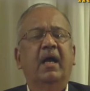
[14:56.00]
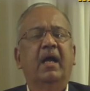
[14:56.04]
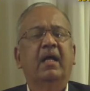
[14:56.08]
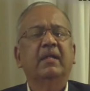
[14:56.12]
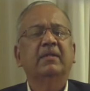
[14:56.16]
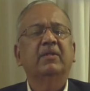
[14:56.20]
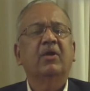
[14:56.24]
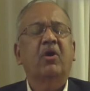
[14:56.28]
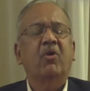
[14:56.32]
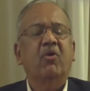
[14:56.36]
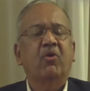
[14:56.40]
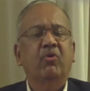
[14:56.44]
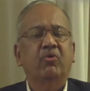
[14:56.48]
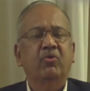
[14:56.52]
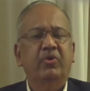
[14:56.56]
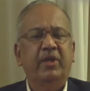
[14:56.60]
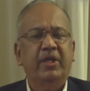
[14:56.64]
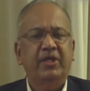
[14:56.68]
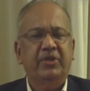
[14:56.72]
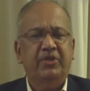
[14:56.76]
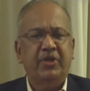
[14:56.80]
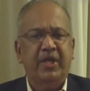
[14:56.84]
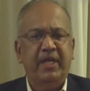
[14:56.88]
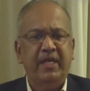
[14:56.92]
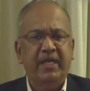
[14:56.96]
The whole
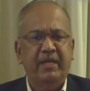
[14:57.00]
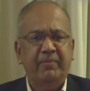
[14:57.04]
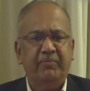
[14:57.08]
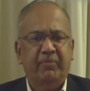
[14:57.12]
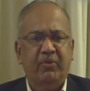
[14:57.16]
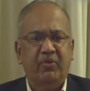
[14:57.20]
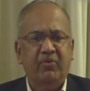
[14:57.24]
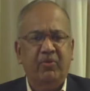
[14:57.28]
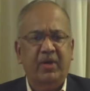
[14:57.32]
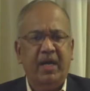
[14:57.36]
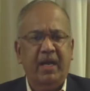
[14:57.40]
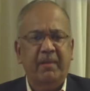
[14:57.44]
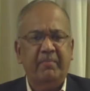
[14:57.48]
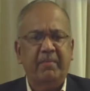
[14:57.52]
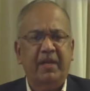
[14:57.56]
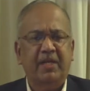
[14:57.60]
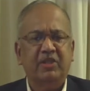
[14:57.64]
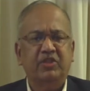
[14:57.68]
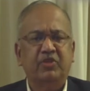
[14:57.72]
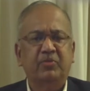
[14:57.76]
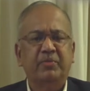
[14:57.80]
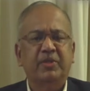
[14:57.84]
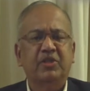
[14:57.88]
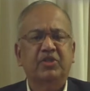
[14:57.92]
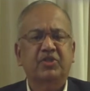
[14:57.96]
retraining program has
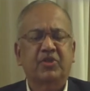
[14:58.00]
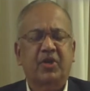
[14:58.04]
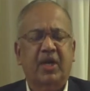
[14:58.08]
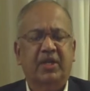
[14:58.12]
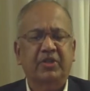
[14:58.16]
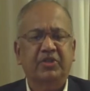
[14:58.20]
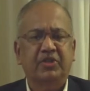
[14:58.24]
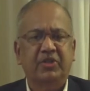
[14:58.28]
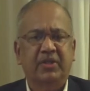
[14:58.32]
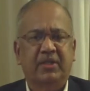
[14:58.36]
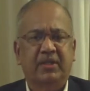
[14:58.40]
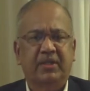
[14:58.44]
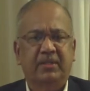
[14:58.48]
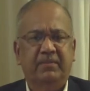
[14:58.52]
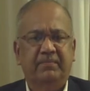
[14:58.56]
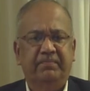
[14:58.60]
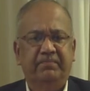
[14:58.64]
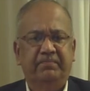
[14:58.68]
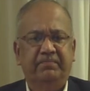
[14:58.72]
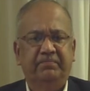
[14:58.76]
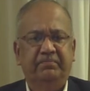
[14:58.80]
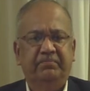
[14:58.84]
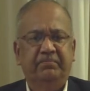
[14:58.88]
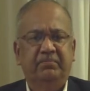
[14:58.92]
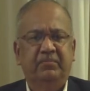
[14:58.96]
to be structured
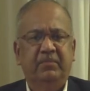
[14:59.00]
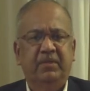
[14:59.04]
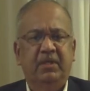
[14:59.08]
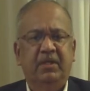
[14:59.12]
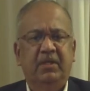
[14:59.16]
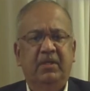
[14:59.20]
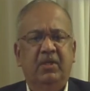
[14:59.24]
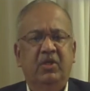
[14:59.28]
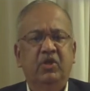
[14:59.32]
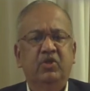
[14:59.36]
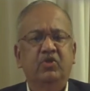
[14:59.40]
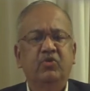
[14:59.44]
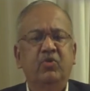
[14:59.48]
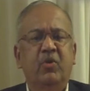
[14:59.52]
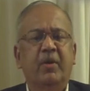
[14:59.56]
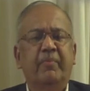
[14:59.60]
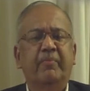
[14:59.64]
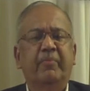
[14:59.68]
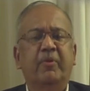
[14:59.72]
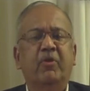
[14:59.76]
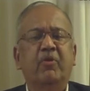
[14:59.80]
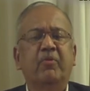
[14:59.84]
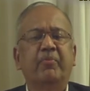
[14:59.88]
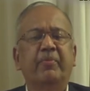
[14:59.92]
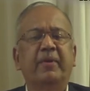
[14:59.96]
to
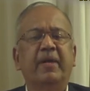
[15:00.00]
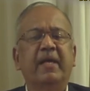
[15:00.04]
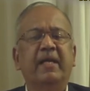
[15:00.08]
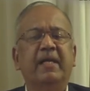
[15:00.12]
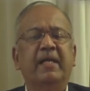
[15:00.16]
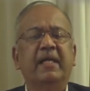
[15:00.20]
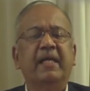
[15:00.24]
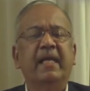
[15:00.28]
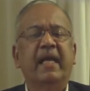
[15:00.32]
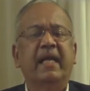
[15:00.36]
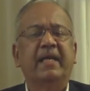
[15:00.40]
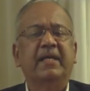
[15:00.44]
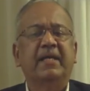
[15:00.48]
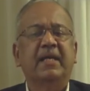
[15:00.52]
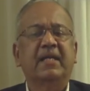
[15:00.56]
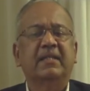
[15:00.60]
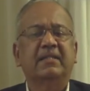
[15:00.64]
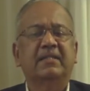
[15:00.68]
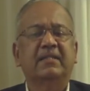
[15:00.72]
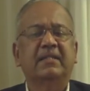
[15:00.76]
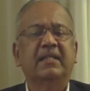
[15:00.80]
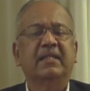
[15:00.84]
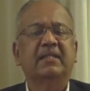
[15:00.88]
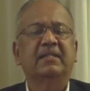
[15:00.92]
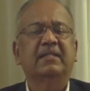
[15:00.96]
appropriately address
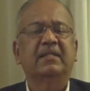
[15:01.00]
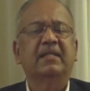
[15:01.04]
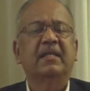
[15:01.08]
this